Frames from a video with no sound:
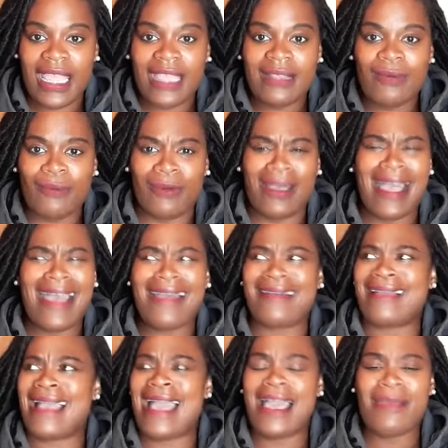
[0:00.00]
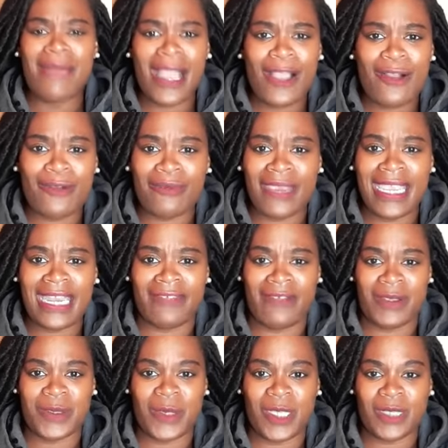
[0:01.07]
Well, how am I going to read if
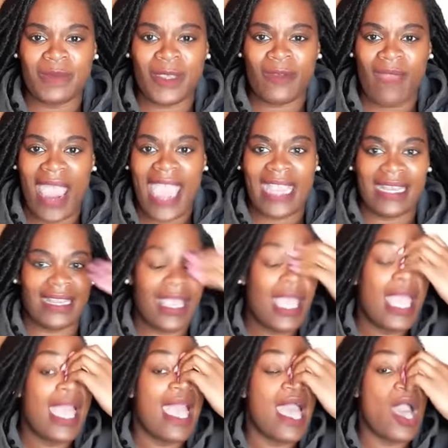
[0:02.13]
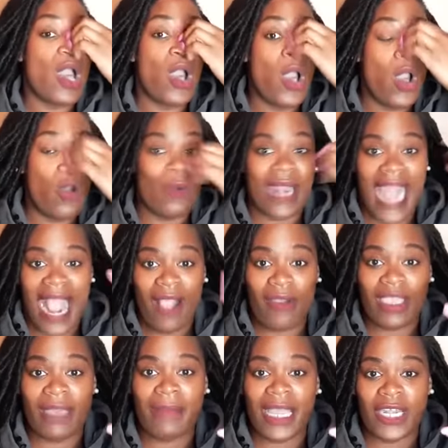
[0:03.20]
I'm supposed to be writing? Oh, when I go
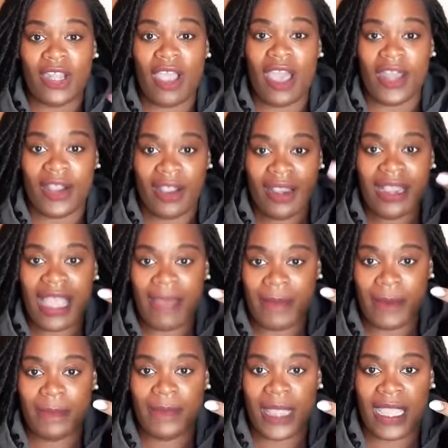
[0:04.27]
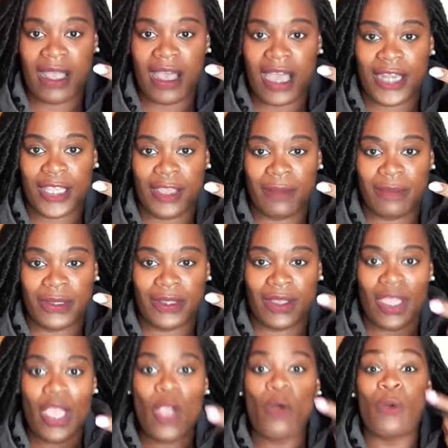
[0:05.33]
get my daughter, I'm going to play an audiobook.
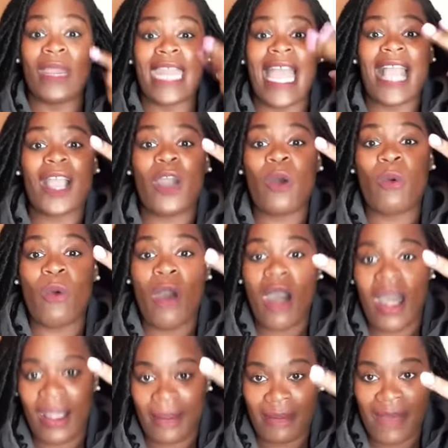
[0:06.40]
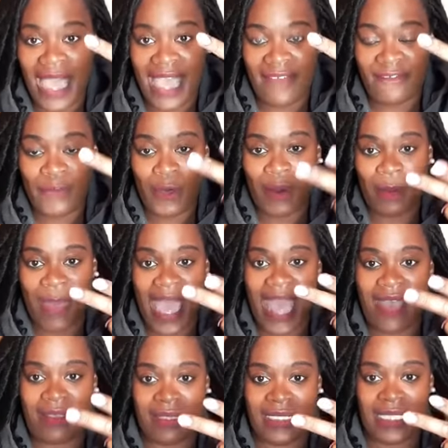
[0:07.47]
When I go walk my 4
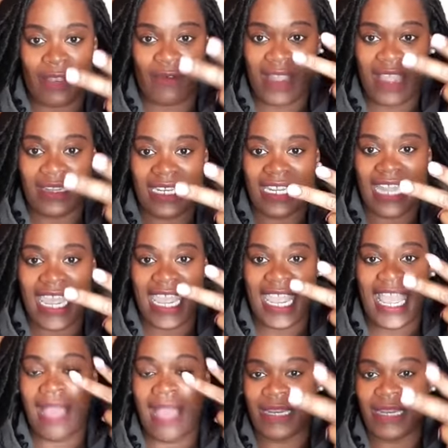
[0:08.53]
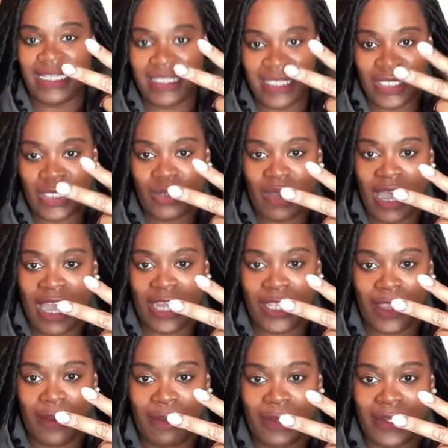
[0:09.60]
miles around the lake, I'm going to listen to an
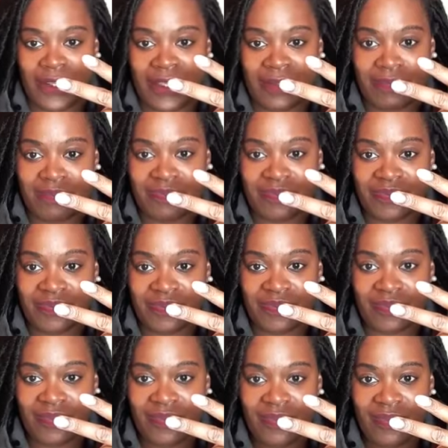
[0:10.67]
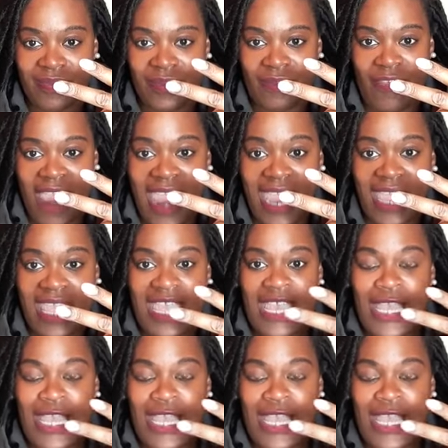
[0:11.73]
audiobook. Right?